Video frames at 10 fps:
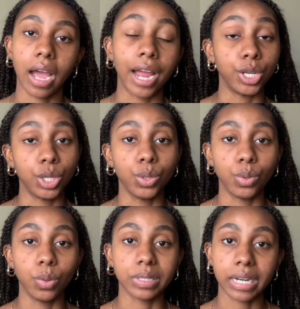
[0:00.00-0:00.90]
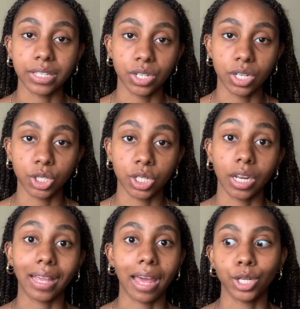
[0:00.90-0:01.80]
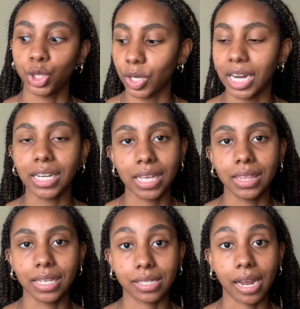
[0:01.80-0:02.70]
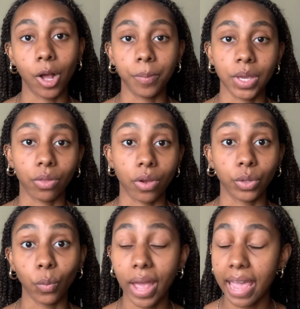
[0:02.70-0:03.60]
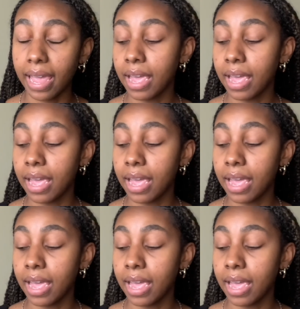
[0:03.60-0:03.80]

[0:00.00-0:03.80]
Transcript: I knew who was an esthetician and kind of trained in this to help me along the way.